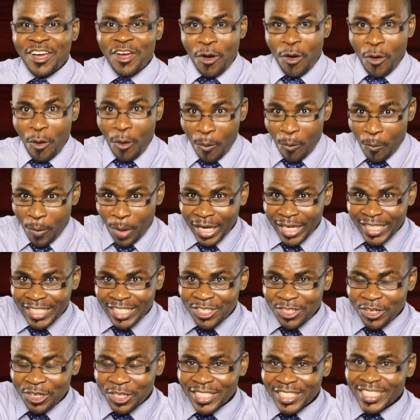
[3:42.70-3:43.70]
or
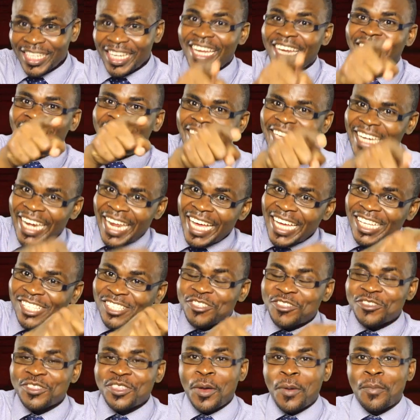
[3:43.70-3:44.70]
white note next
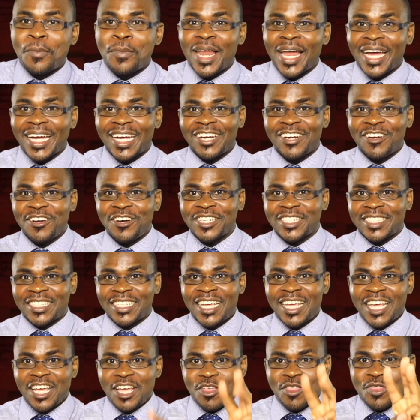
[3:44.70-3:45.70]
to the black note.
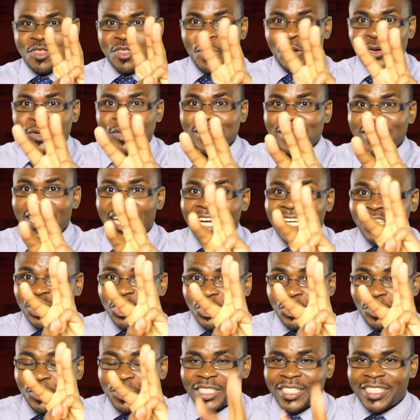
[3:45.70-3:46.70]
Those are
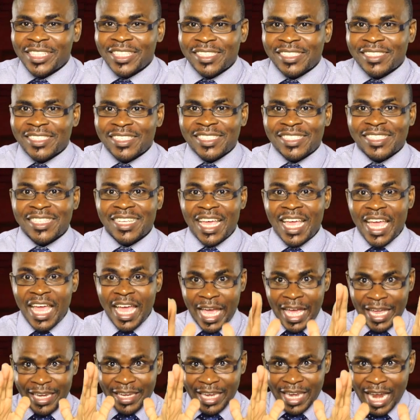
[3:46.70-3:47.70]
short distance.
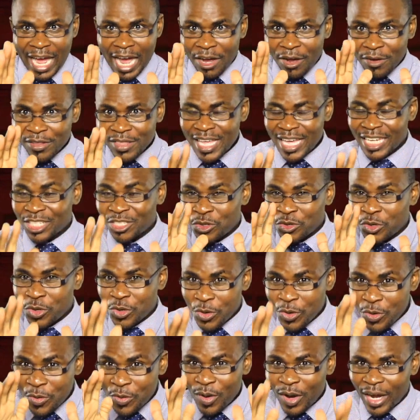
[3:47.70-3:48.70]
And now that
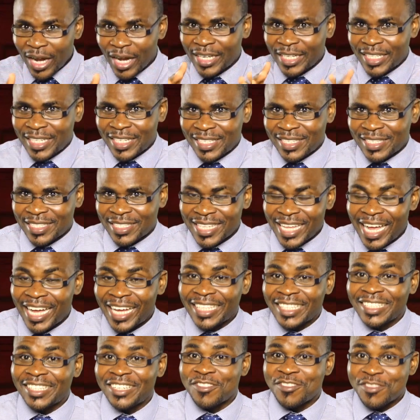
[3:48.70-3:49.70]
you
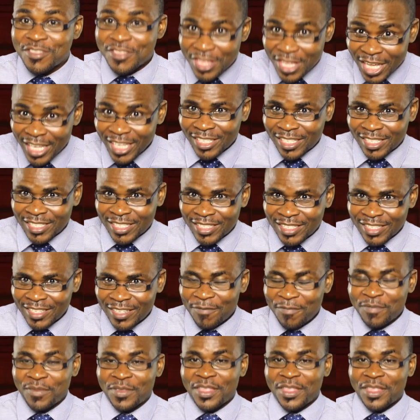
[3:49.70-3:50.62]
understand this,